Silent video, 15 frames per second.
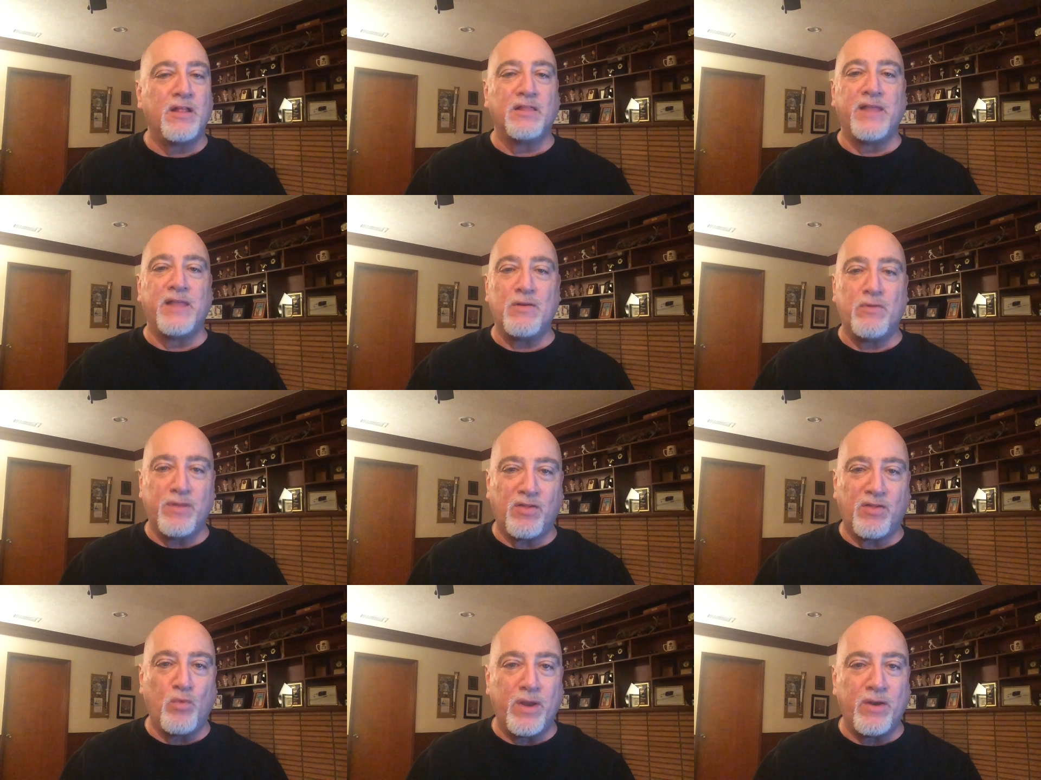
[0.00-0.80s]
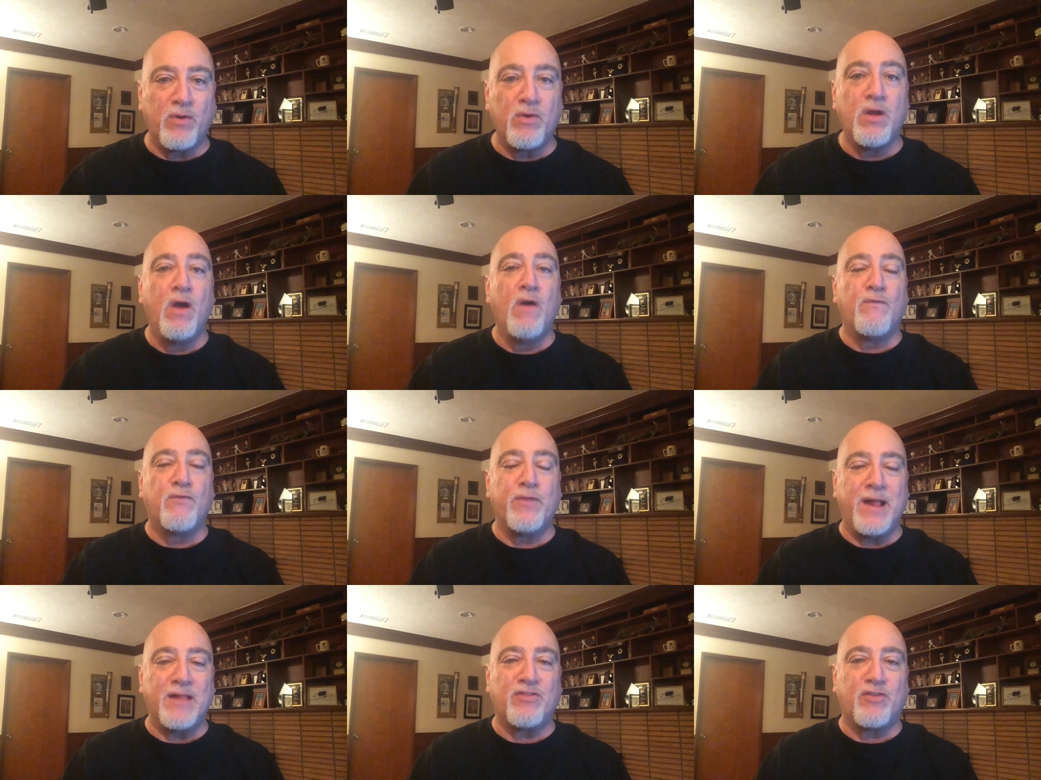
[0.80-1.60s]
later this winter
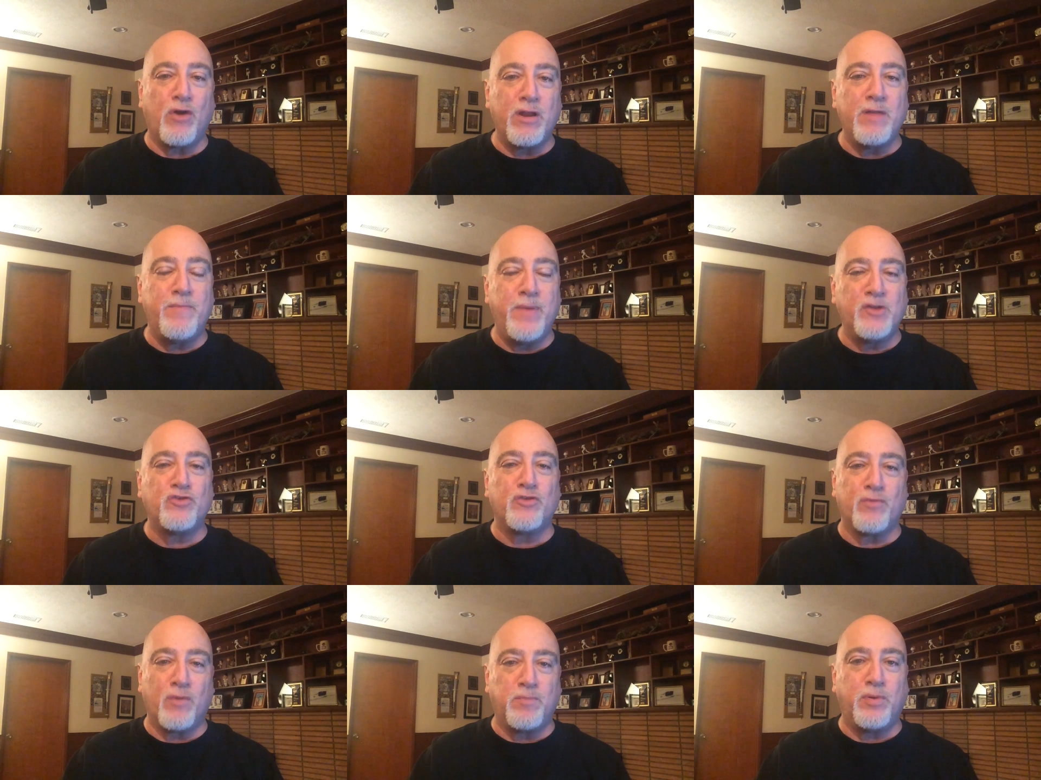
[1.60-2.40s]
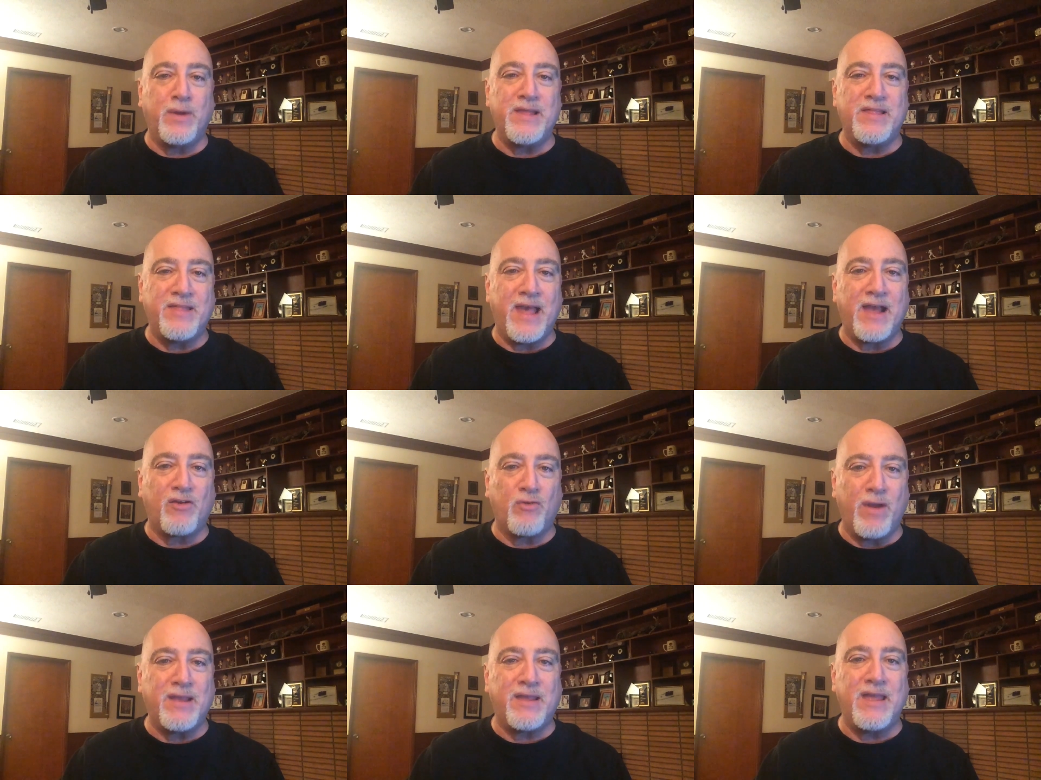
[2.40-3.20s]
for that starting pitcher to replace Zack
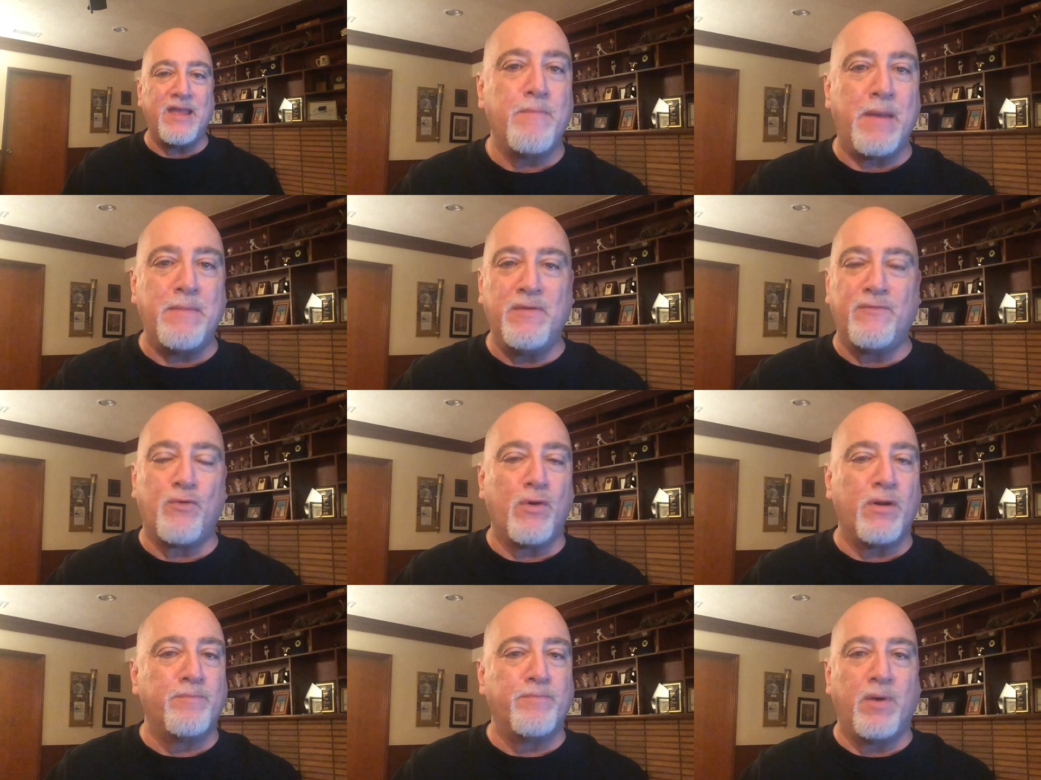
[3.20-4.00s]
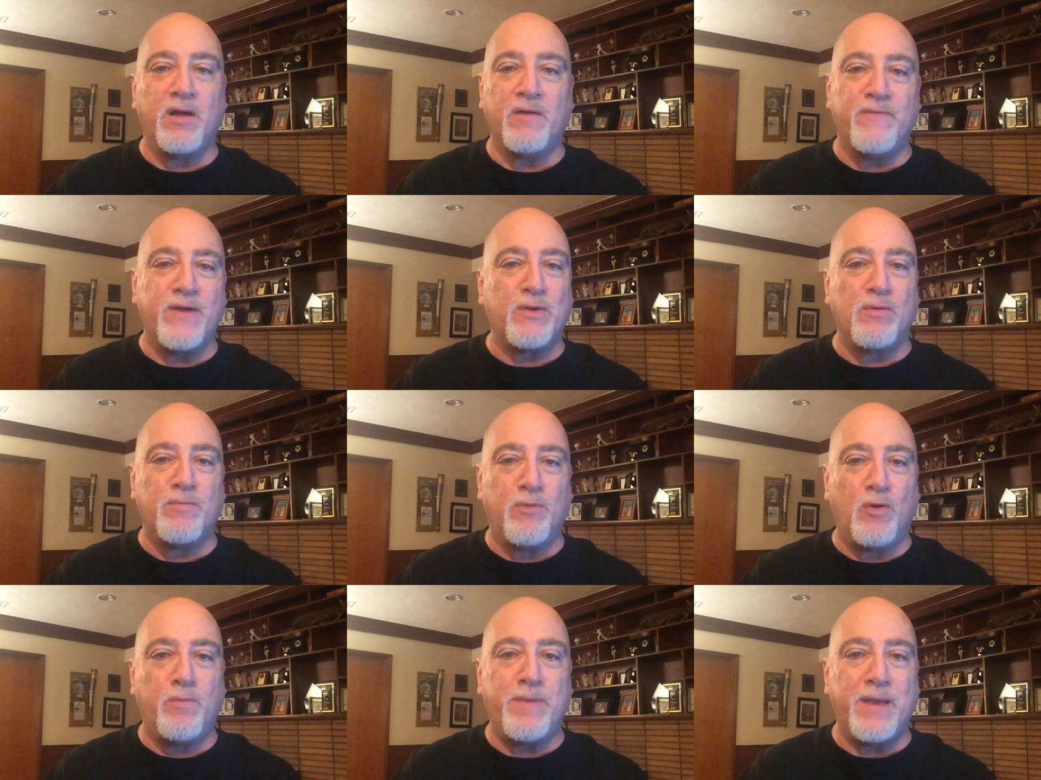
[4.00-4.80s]
Greinke, maybe for a, a veteran
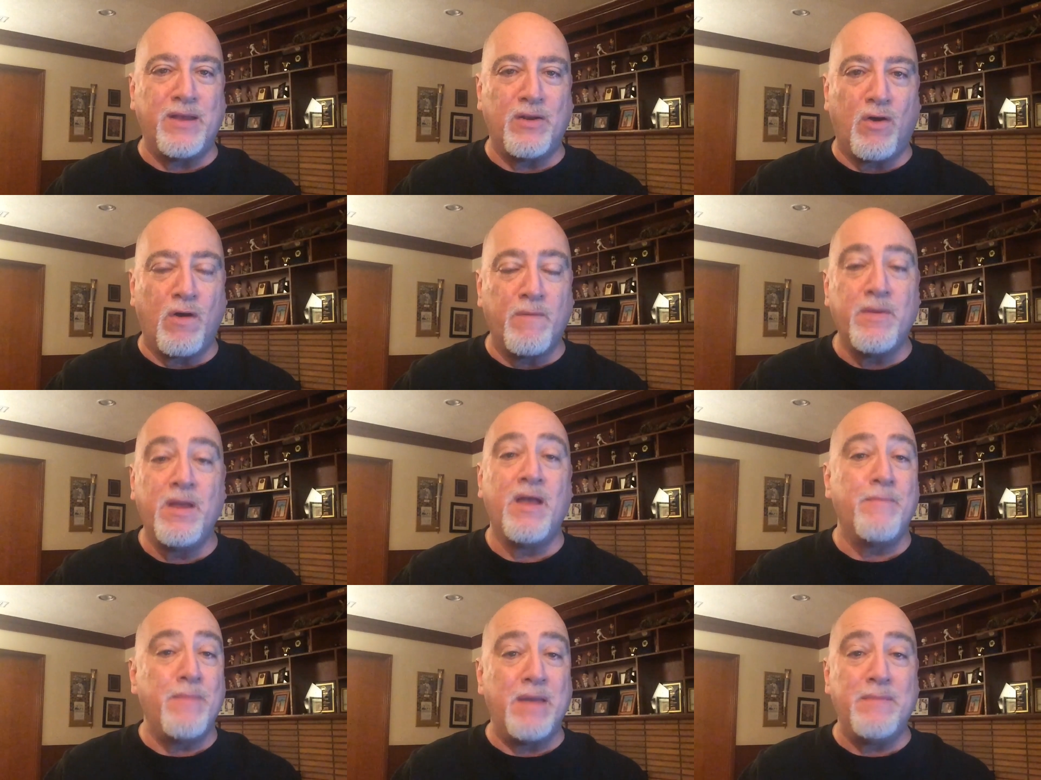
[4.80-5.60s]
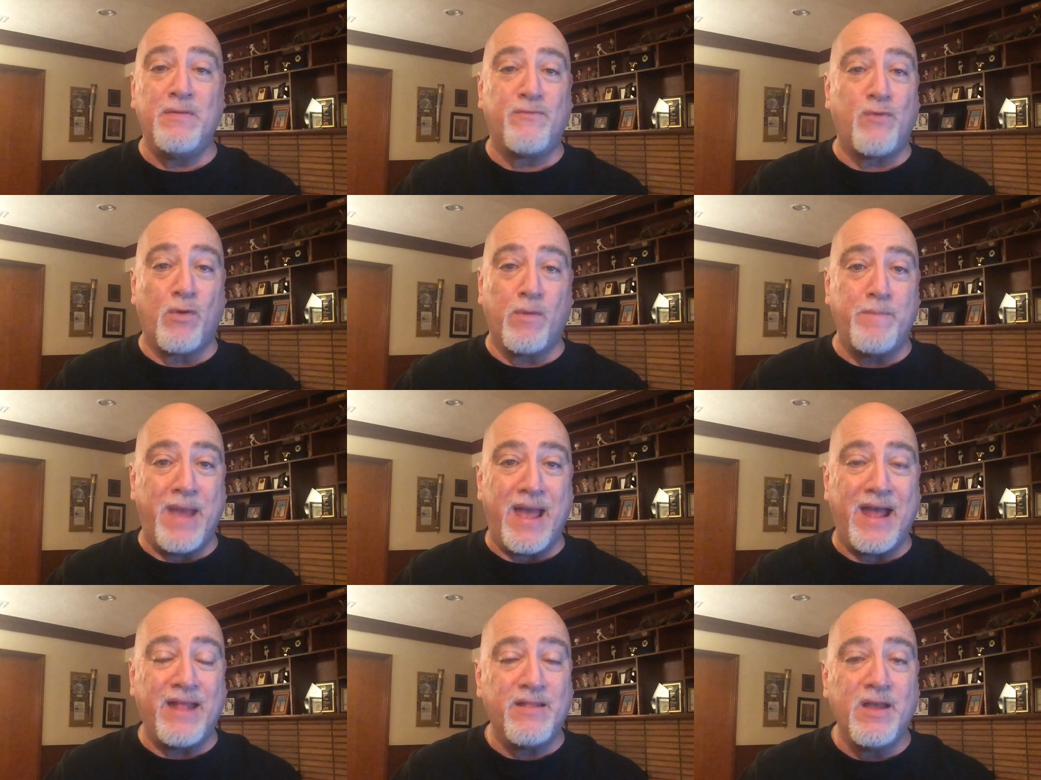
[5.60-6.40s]
bullpen arm, maybe for a
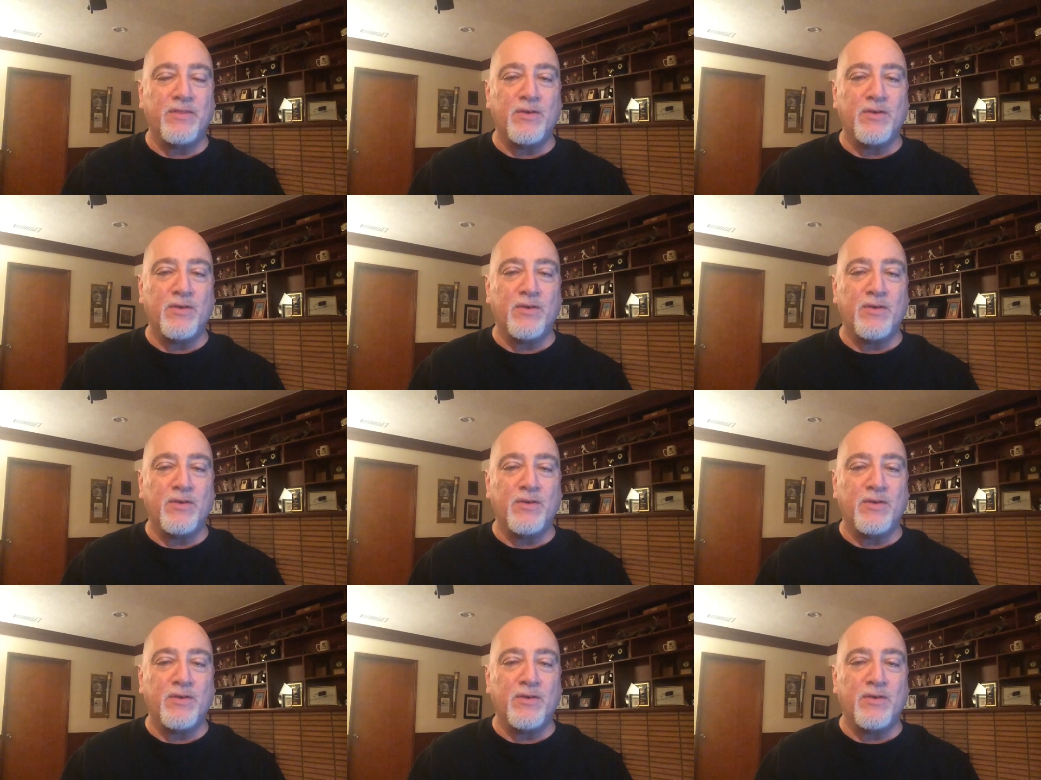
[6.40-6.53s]
bat.